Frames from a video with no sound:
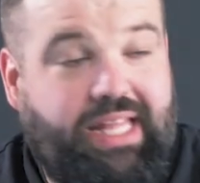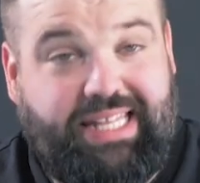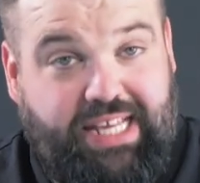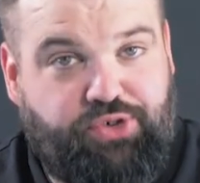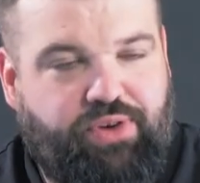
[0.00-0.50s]

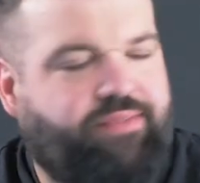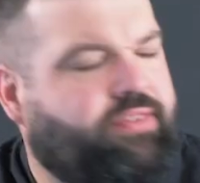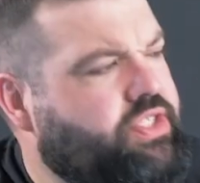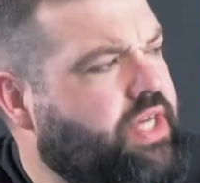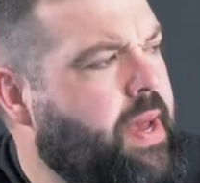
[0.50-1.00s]
Niche
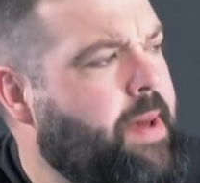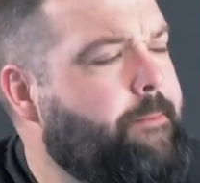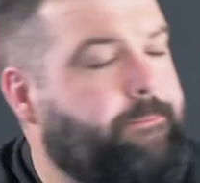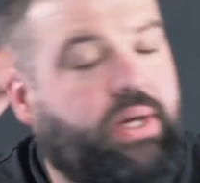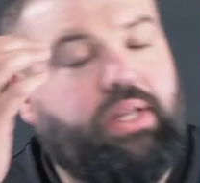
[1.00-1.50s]
reference.
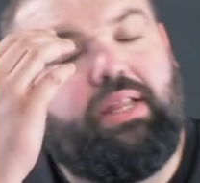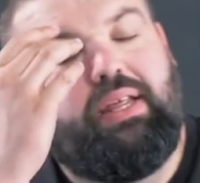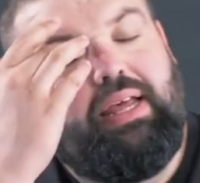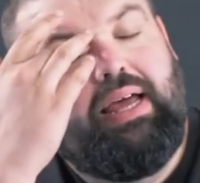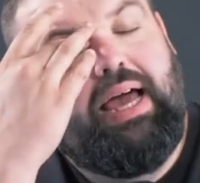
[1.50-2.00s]
But
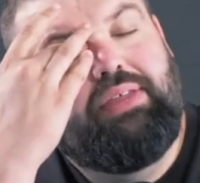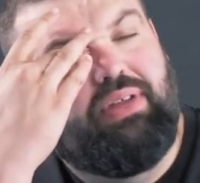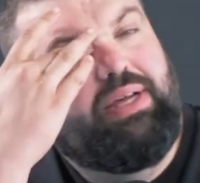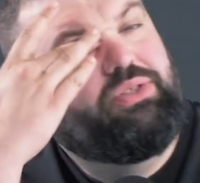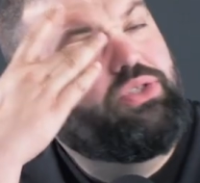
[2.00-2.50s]
I
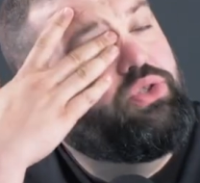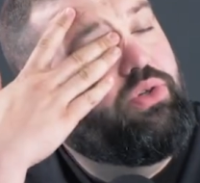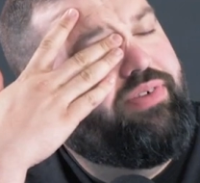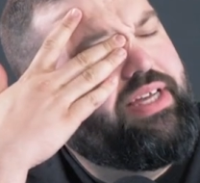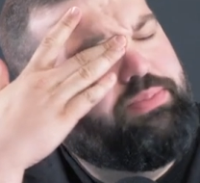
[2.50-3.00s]
thought I was doing
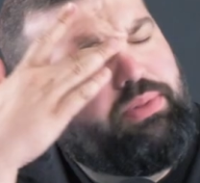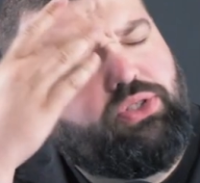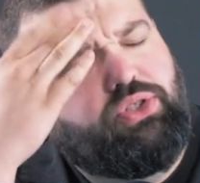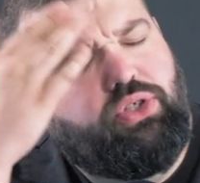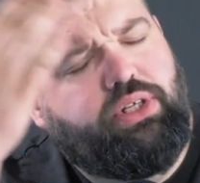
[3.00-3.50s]
Shorefest, but I
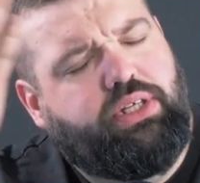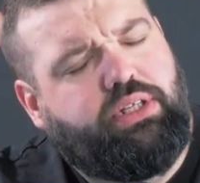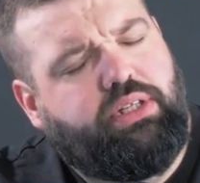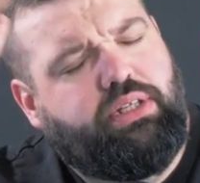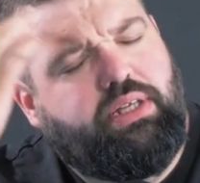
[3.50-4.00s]
was just doing a,